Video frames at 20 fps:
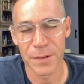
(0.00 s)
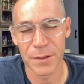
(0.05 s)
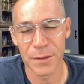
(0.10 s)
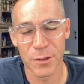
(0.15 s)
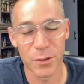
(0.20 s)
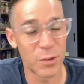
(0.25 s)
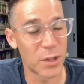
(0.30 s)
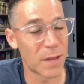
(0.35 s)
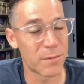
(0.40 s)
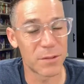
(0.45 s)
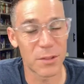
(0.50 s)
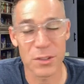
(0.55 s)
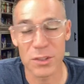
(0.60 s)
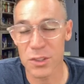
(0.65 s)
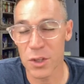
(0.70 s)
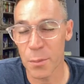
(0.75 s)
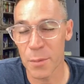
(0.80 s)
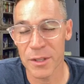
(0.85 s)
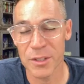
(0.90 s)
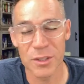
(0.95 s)
You loved us
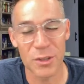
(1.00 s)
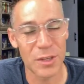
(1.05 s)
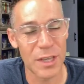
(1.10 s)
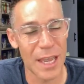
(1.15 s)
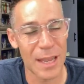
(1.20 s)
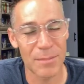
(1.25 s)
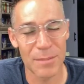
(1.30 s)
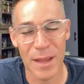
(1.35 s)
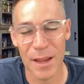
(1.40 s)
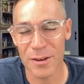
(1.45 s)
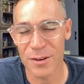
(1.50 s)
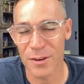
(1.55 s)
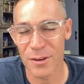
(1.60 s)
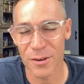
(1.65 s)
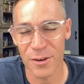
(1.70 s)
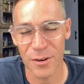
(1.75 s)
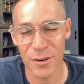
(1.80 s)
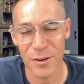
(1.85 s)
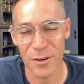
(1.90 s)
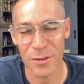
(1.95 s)
so much you came down here
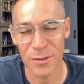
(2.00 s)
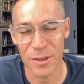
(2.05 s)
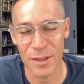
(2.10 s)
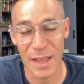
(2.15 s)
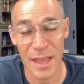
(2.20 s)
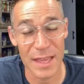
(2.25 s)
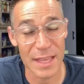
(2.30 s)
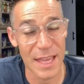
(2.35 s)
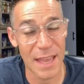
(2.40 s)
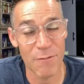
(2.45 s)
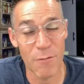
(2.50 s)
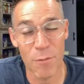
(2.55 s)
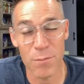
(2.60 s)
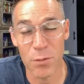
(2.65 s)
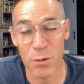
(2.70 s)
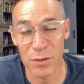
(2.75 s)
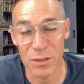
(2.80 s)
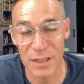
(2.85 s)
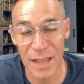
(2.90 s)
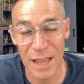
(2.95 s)
to earth and gave up
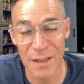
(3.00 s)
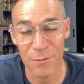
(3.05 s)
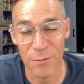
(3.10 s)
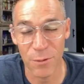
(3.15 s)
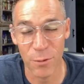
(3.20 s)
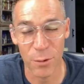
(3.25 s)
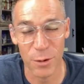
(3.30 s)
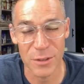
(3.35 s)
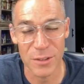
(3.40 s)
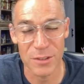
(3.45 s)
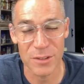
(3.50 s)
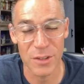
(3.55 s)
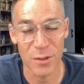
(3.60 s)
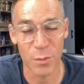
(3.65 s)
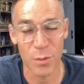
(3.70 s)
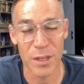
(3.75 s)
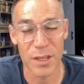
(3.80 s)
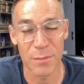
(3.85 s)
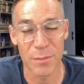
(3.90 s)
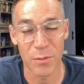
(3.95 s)
your life for us so that
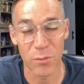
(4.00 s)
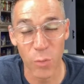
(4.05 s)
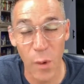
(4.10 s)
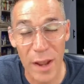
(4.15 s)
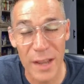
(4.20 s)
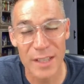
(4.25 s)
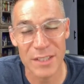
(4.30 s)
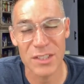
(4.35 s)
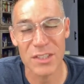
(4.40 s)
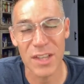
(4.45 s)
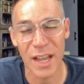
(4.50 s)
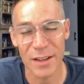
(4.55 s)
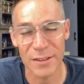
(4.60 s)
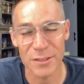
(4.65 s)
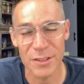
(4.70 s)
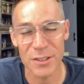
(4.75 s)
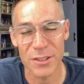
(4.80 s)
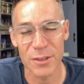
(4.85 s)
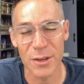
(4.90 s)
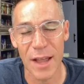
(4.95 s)
we could be reconciled
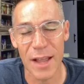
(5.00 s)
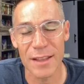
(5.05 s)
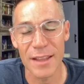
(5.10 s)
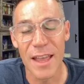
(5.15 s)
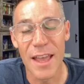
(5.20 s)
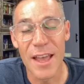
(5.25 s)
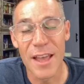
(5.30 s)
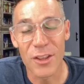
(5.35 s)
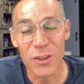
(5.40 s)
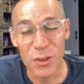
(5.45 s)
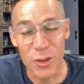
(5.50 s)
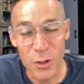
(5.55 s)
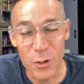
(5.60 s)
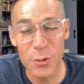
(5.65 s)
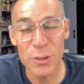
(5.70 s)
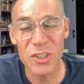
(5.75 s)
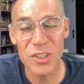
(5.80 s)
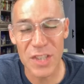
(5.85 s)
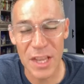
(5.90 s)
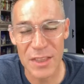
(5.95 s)
to you. God, you
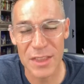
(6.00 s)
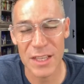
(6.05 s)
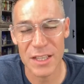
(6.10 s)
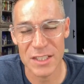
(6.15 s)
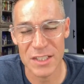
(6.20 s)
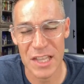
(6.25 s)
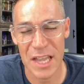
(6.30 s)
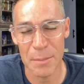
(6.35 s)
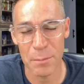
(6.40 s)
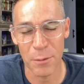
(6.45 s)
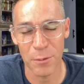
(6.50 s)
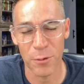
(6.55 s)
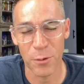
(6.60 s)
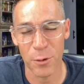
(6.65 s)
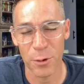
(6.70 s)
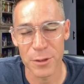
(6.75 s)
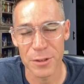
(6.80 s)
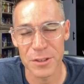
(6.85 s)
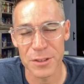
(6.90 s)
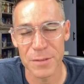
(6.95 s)
set the example
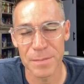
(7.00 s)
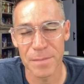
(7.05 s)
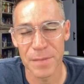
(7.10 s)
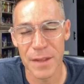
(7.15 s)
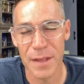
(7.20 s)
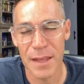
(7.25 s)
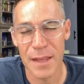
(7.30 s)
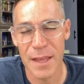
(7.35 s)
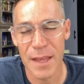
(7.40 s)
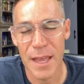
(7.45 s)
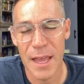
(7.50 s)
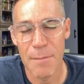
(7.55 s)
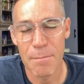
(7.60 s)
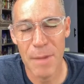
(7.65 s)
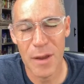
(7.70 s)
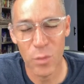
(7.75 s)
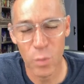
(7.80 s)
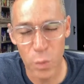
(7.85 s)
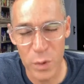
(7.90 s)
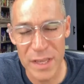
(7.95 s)
for us.
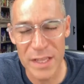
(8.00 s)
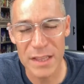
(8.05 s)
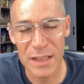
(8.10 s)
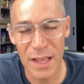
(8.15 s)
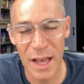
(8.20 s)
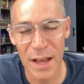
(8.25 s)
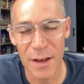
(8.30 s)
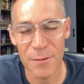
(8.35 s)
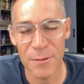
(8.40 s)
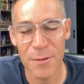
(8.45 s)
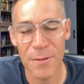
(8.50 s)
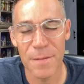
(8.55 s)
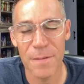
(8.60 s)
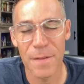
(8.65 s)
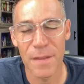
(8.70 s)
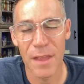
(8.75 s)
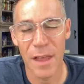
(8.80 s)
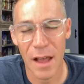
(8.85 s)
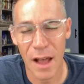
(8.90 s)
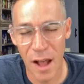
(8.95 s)
May we love
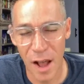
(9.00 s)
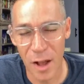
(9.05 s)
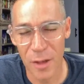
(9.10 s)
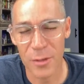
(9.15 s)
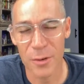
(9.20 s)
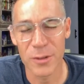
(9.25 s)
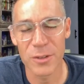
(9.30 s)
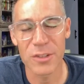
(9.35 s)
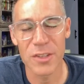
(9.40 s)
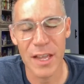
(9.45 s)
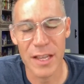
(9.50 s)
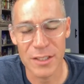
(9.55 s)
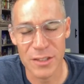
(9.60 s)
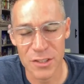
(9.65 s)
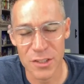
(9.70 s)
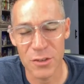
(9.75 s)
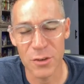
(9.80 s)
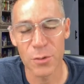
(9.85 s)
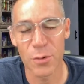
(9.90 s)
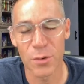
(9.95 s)
others
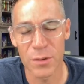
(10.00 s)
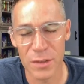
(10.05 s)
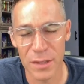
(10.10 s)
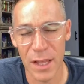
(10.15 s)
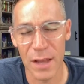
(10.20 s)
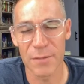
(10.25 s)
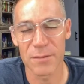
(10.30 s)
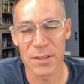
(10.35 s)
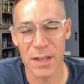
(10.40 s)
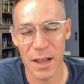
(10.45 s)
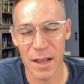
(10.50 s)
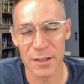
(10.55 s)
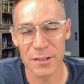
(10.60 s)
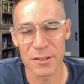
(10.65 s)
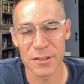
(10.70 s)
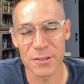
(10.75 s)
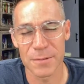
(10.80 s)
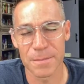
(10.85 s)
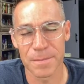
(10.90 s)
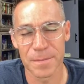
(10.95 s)
as you loved
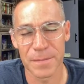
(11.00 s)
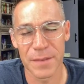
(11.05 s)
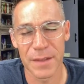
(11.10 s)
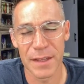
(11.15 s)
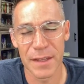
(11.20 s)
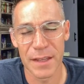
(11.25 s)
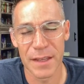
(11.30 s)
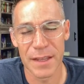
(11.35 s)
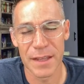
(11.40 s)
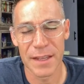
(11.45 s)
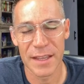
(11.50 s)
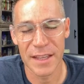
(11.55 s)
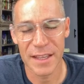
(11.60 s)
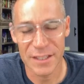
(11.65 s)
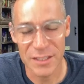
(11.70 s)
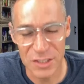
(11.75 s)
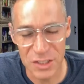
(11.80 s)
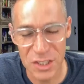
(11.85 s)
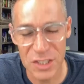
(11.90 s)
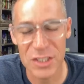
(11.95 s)
us.
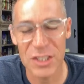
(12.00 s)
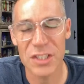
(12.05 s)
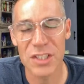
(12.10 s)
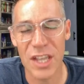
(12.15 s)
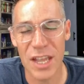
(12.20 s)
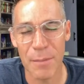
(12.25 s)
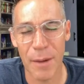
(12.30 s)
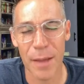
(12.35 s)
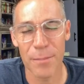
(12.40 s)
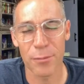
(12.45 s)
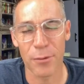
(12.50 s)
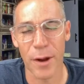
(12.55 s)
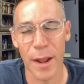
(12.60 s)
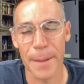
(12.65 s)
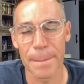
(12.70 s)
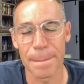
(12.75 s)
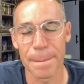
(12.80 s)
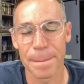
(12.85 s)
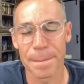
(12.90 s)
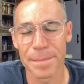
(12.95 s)
In Jesus' name I pray,
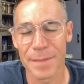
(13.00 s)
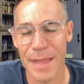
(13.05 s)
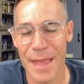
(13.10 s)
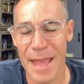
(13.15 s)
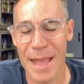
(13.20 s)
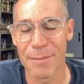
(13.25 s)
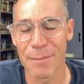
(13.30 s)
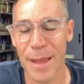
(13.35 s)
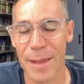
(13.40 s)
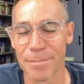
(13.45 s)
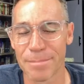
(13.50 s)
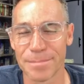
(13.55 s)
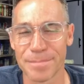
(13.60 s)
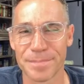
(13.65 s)
amen.